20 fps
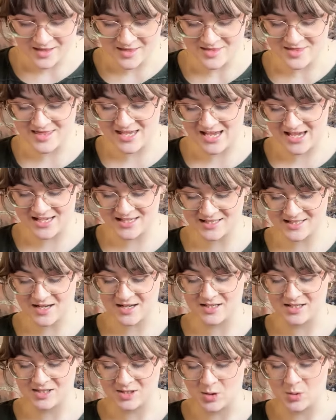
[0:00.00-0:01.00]
These are
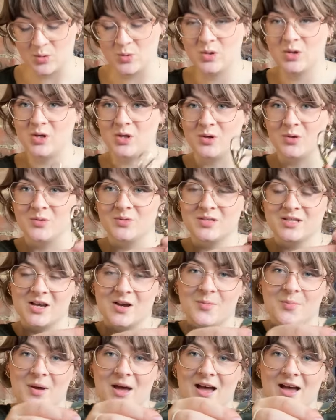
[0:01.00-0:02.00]
so cute, a
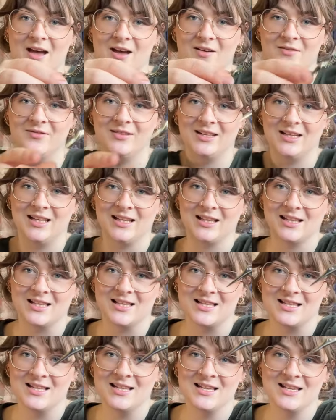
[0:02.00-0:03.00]
pair of
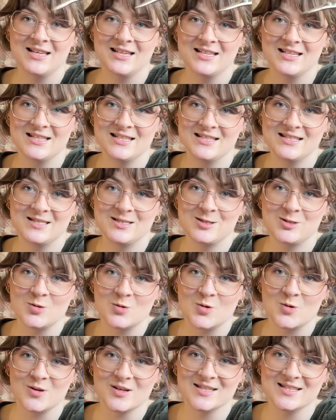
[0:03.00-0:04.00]
little
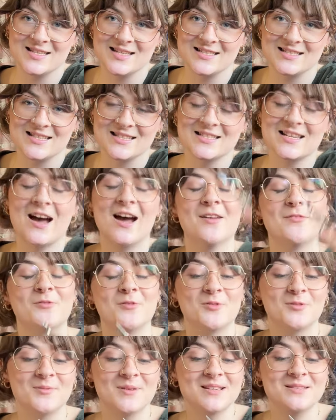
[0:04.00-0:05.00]
stalk scissors. I've
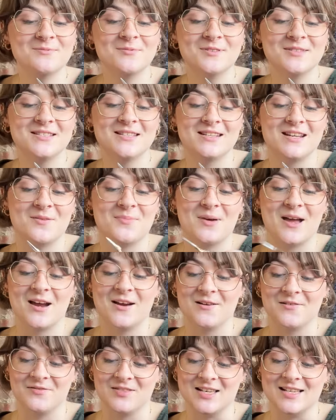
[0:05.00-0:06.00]
always wanted a pair
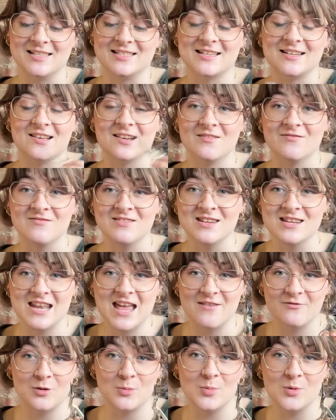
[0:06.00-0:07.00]
of these and I've
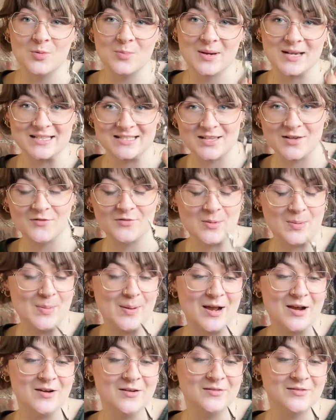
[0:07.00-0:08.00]
never bought myself a
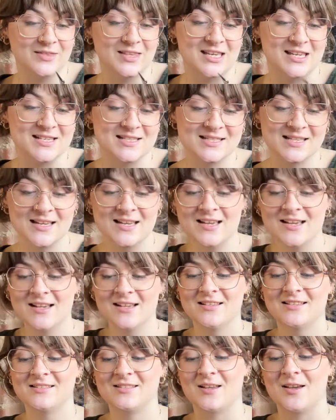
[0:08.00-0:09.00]
pair of these,
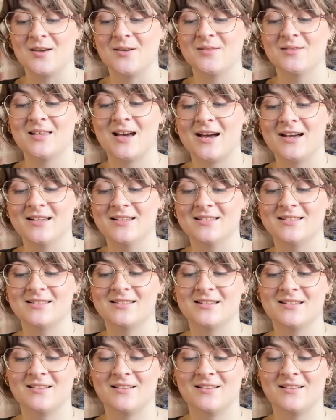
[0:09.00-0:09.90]
so that is